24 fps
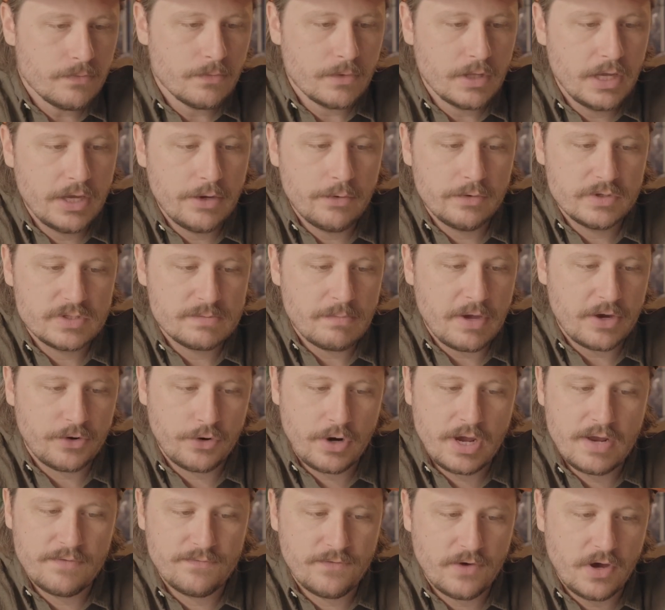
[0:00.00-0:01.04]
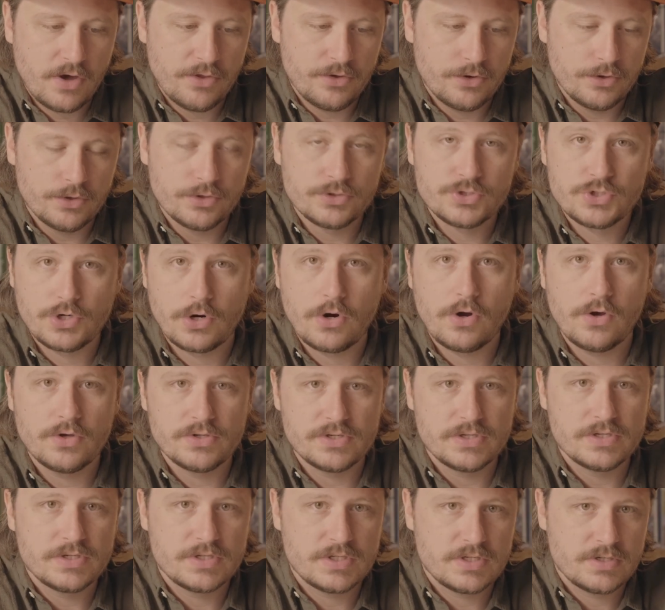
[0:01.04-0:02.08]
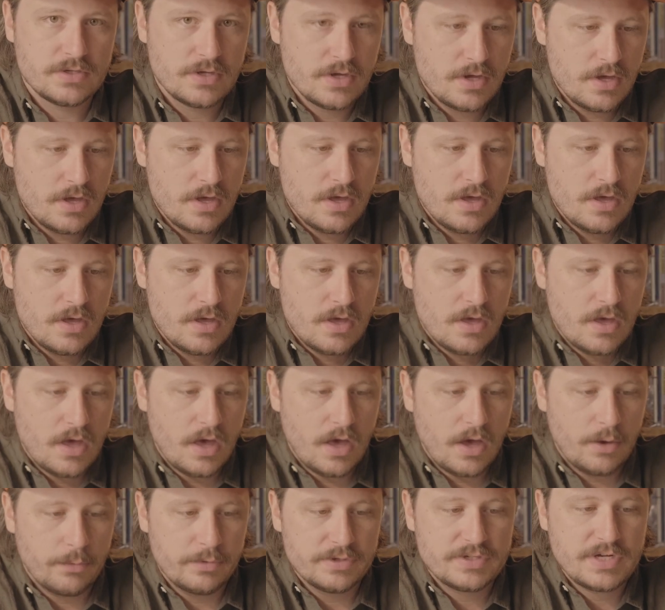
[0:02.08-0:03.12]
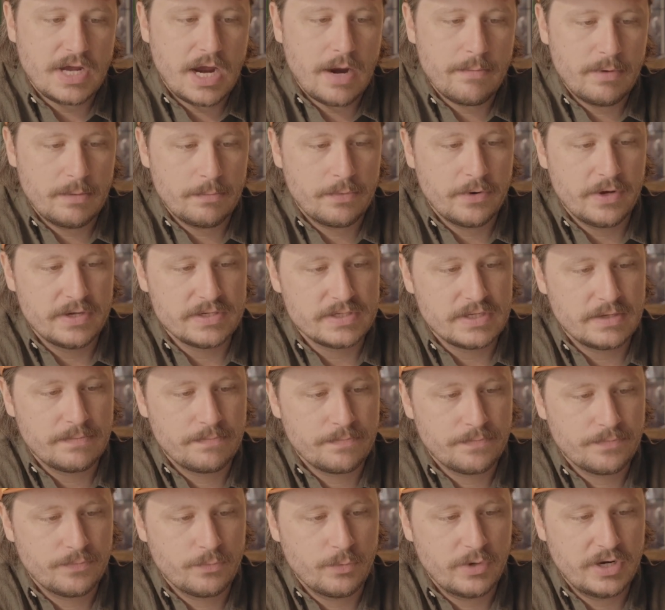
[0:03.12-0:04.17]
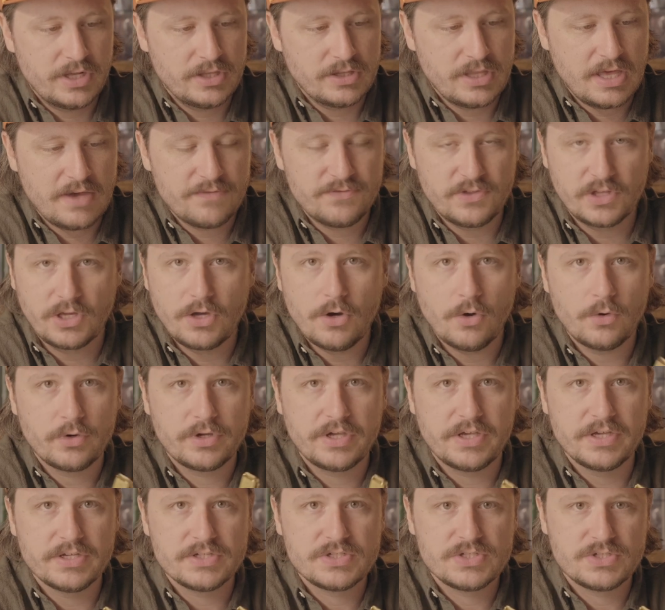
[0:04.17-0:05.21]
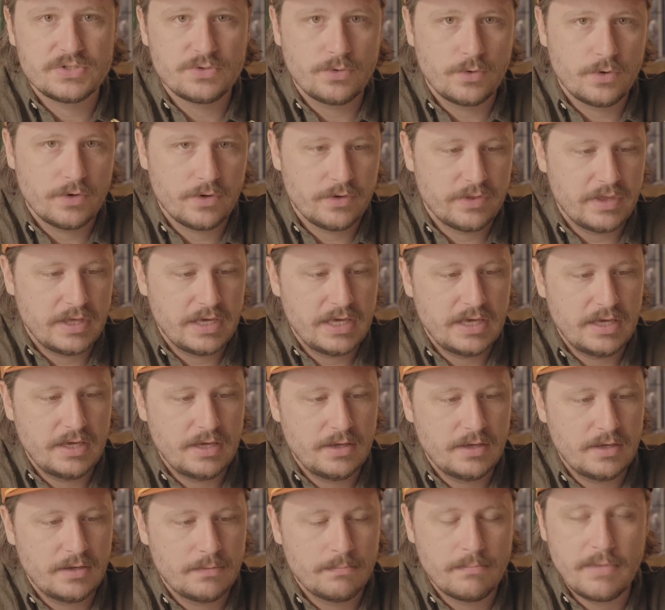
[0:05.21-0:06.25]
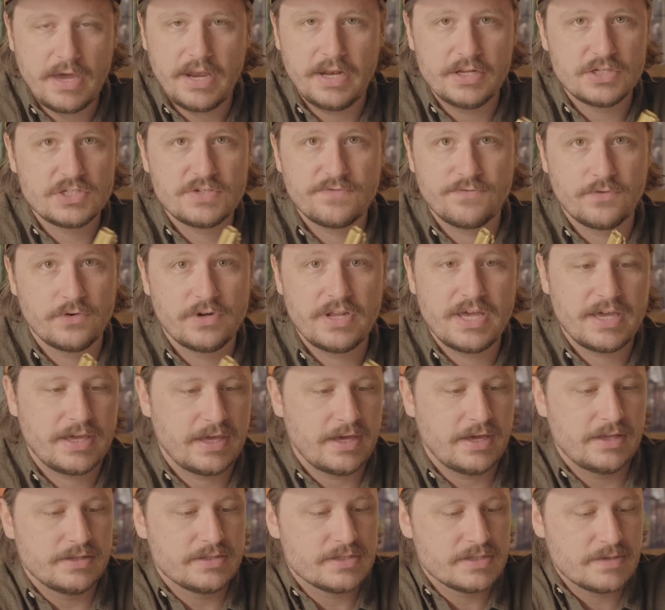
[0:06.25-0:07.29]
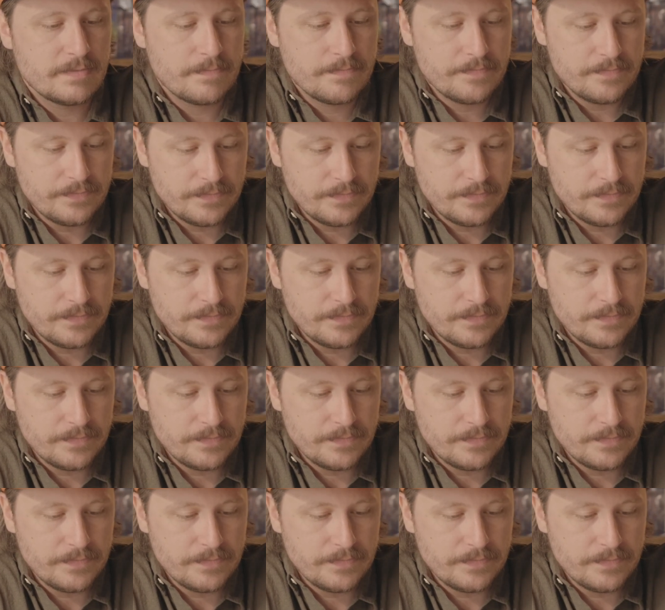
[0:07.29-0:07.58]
It was my grandfather Charles's retirement present when he left the Gold Kiss store that he managed for decades.